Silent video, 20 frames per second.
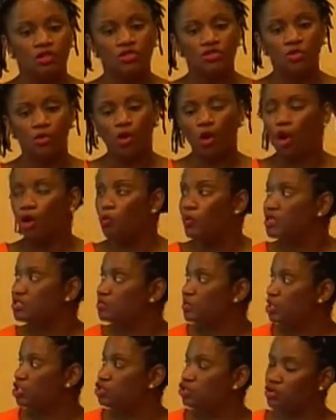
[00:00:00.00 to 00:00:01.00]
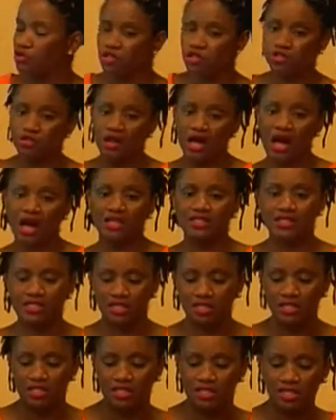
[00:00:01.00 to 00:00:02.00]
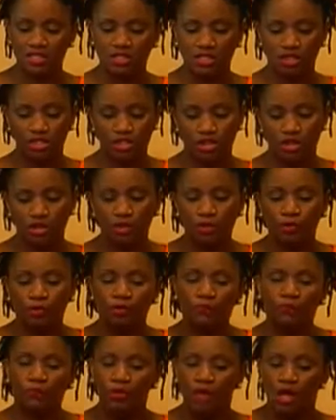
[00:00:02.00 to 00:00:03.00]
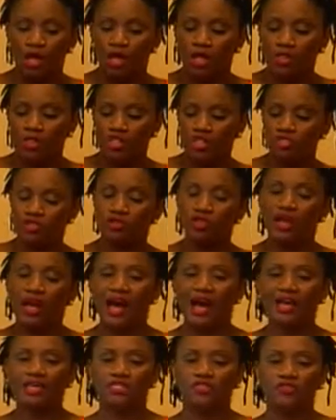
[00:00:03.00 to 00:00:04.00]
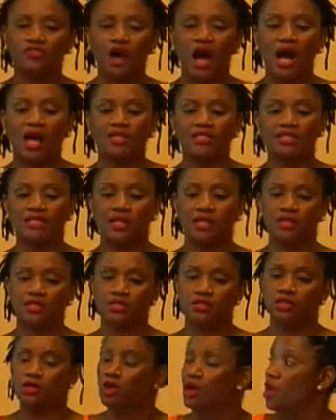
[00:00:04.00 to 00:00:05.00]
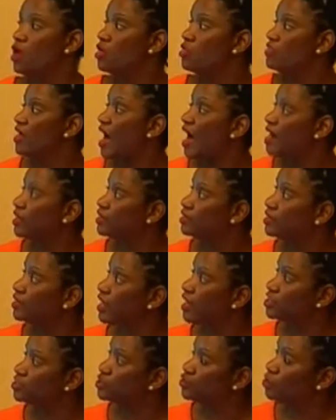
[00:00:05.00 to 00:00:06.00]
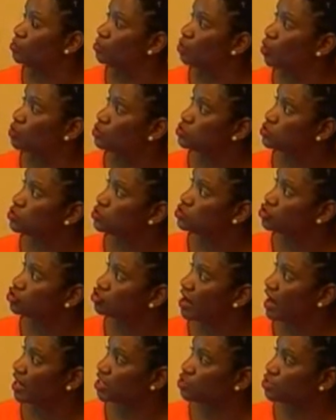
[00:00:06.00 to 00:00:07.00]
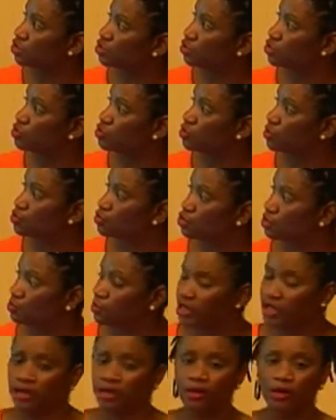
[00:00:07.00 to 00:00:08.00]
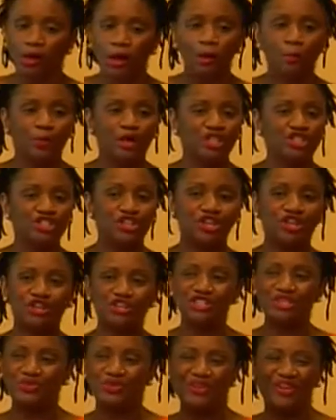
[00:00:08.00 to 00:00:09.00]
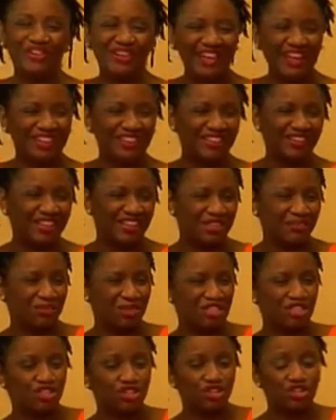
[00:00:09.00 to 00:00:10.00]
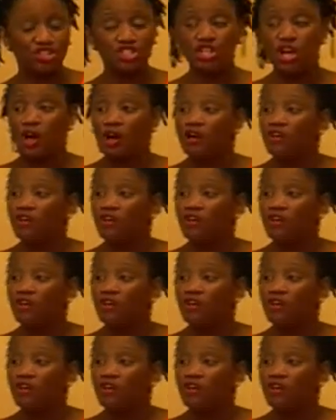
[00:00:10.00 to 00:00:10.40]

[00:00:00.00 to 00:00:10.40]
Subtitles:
So always make sure that your content is easily shareable. These are the kinds of content that get the most traction on social media. Pictures, we all like looking at pictures.